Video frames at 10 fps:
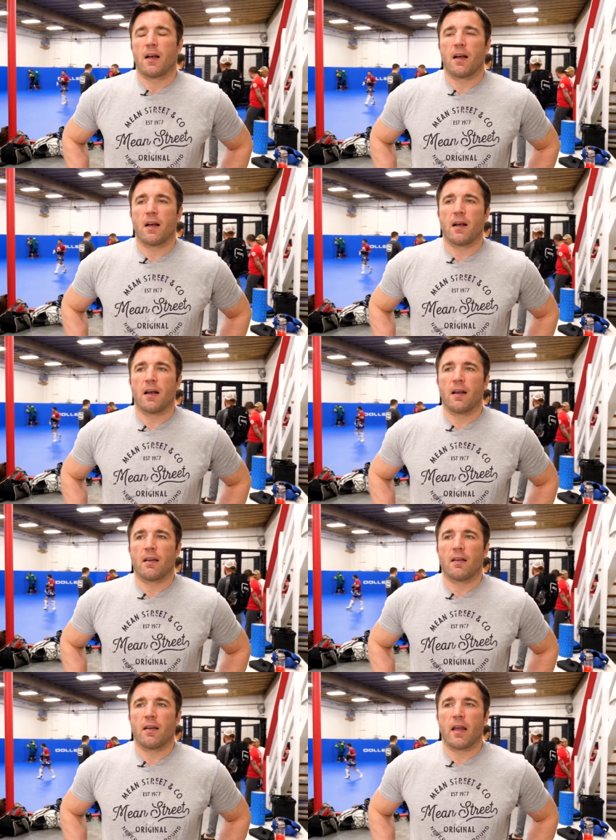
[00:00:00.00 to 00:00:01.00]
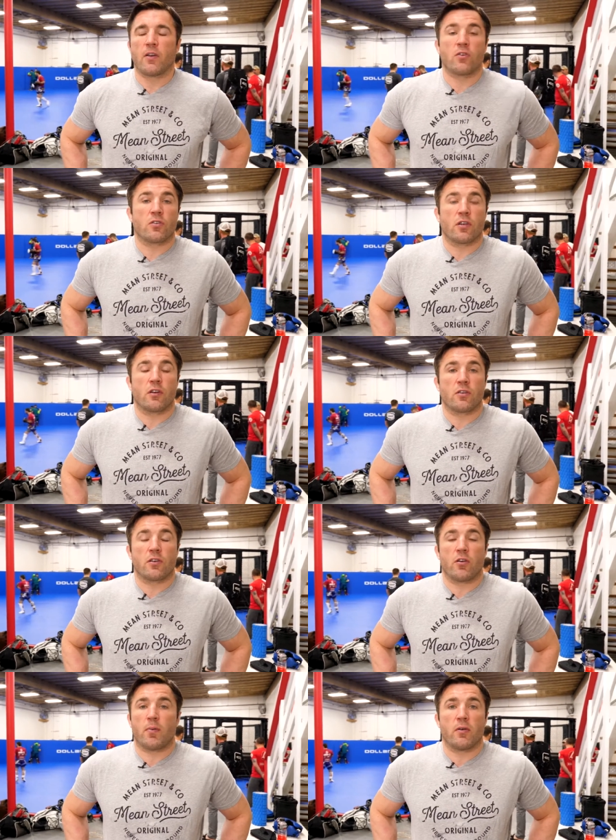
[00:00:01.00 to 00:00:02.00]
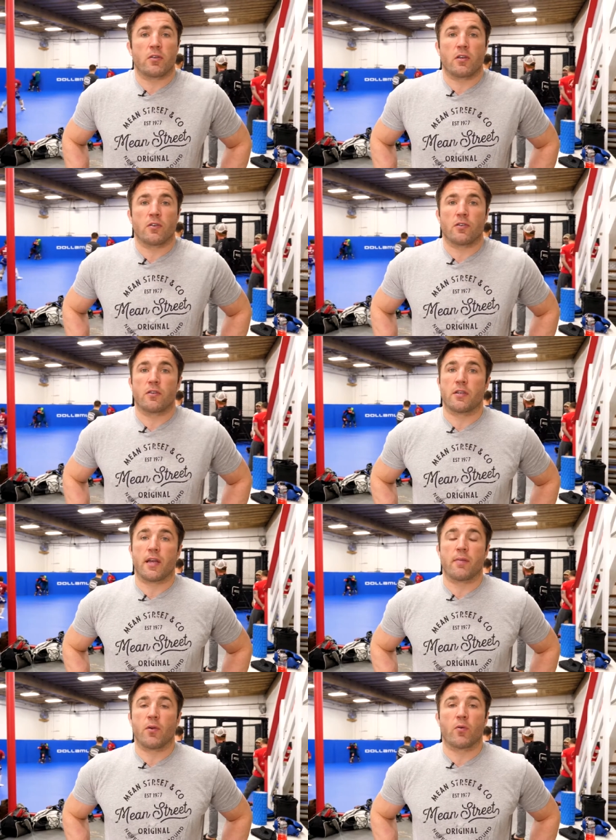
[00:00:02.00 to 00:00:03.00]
Uh, and your skills and your opponent's skills are the same.